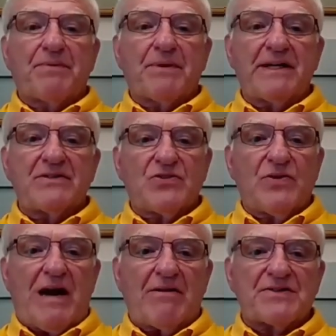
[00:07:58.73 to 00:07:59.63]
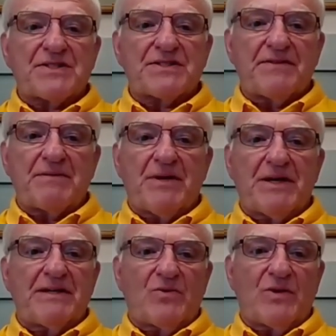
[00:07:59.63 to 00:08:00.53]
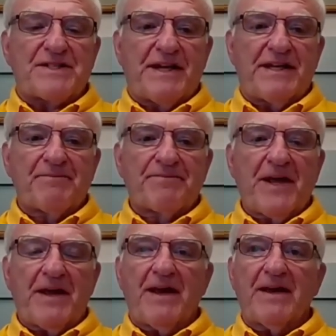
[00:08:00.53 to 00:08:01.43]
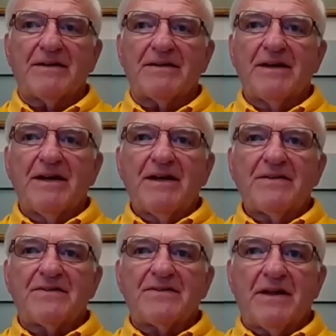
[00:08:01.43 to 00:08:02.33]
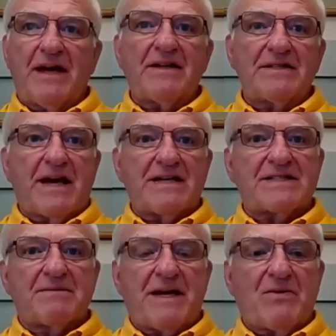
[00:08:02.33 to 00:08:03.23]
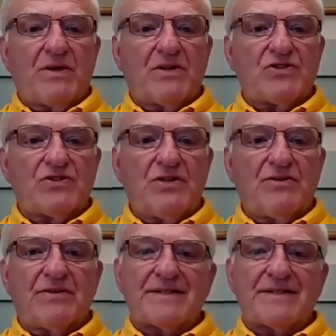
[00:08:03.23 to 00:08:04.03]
And I'm playing 2 hours every Monday and Wednesday. And a lot of these guys say, Mike, what did